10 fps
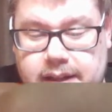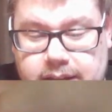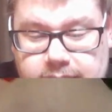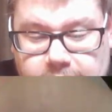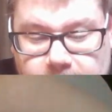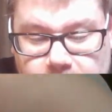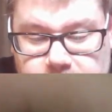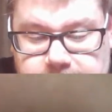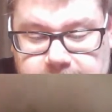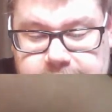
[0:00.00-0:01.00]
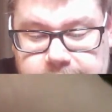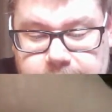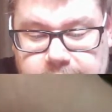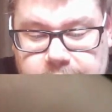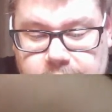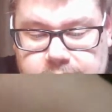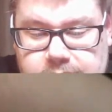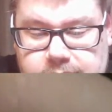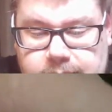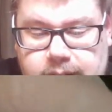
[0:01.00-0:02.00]
The art looks actually pretty
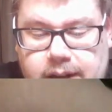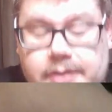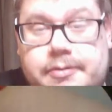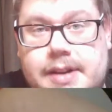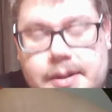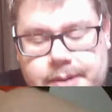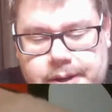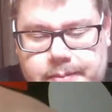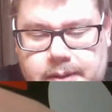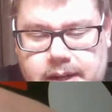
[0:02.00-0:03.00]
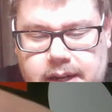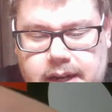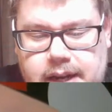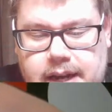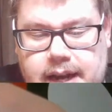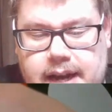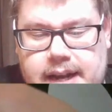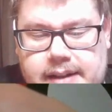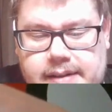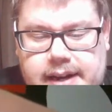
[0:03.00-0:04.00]
awesome. I love Rillaboom.
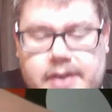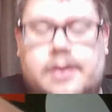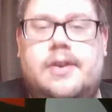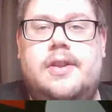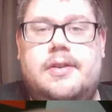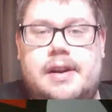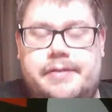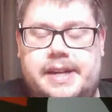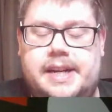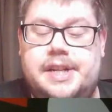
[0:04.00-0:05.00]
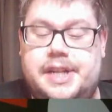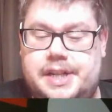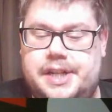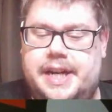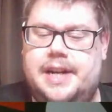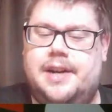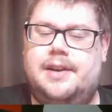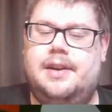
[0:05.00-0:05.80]
And a non-holographic Chinchino.